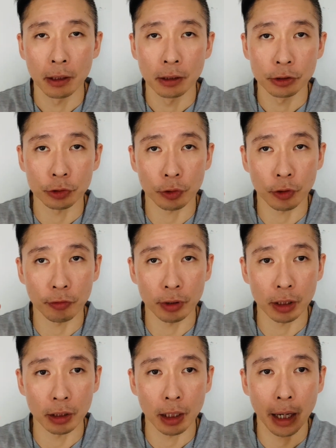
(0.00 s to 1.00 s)
sort of
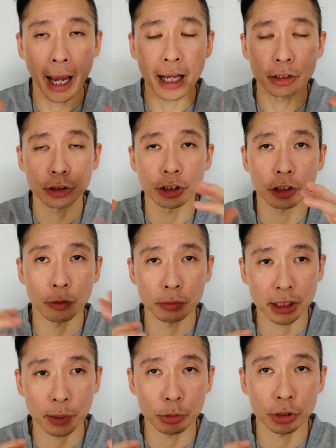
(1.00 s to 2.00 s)
energy
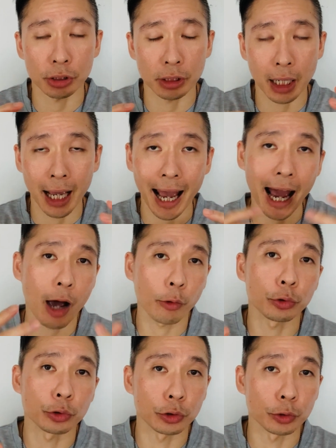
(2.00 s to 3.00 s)
consumption. How
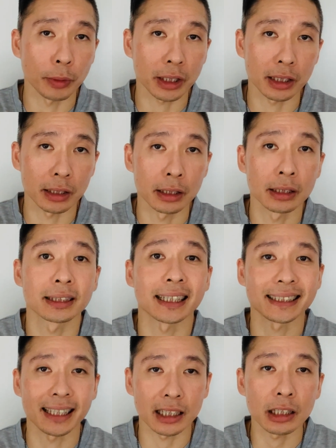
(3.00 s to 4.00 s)
do you make it
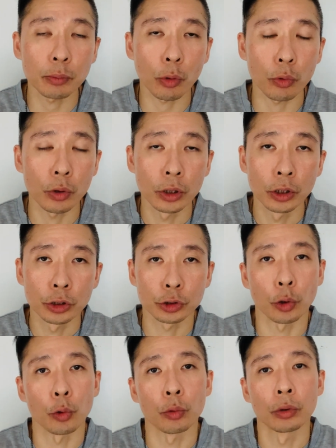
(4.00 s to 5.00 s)
sustainable?
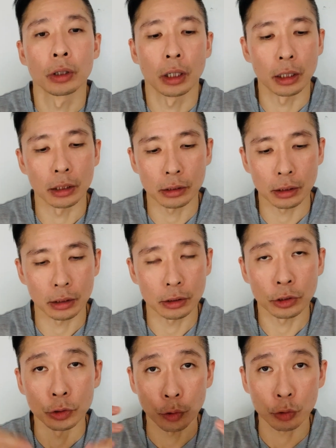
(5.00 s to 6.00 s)
So
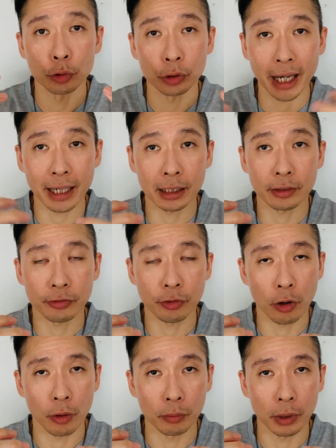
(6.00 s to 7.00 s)
you get it
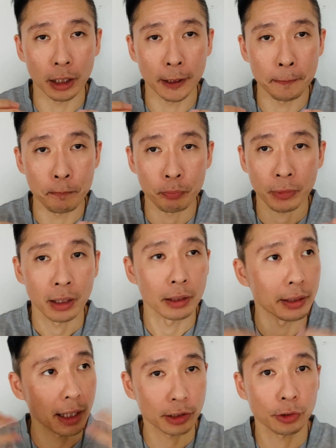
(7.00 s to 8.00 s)
from
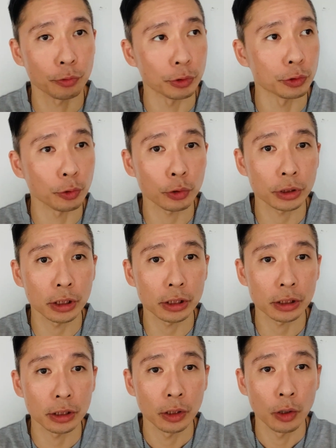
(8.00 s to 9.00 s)
natural
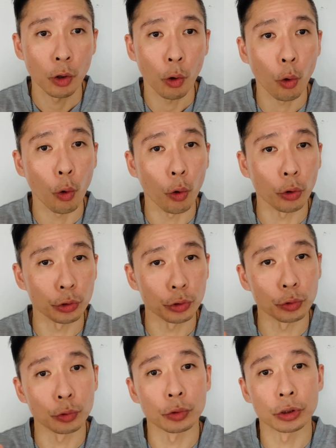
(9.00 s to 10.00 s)
resources, or
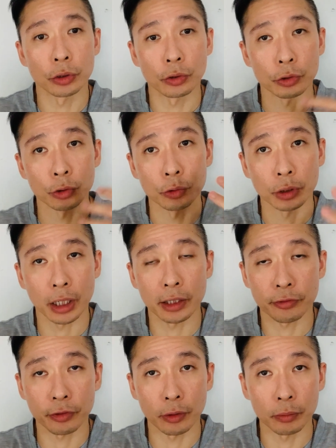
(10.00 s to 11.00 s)
you get it
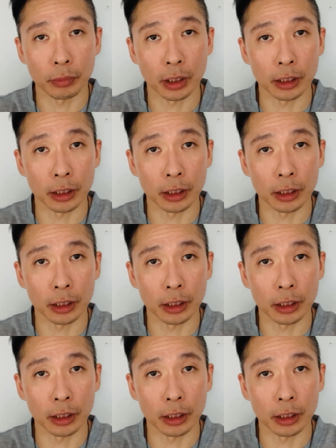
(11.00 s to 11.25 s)
from